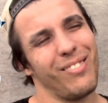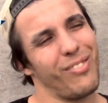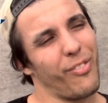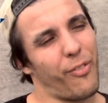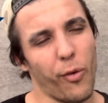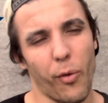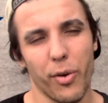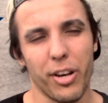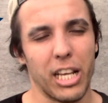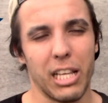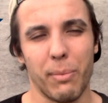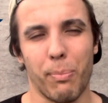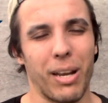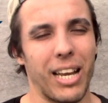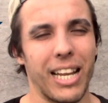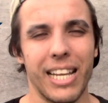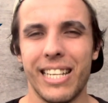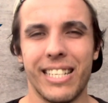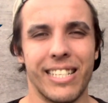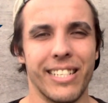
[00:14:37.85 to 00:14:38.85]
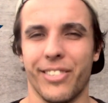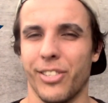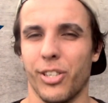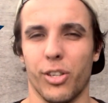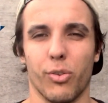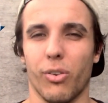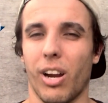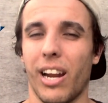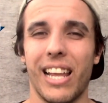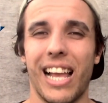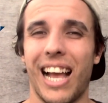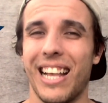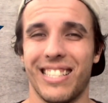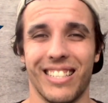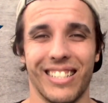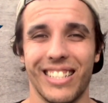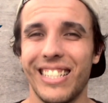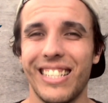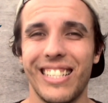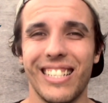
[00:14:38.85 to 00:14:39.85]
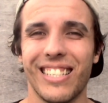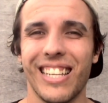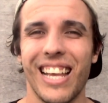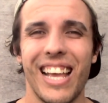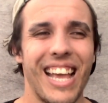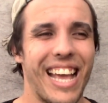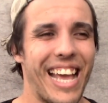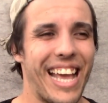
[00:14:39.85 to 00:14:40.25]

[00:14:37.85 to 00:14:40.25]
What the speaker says: 14th place isn't great as it is,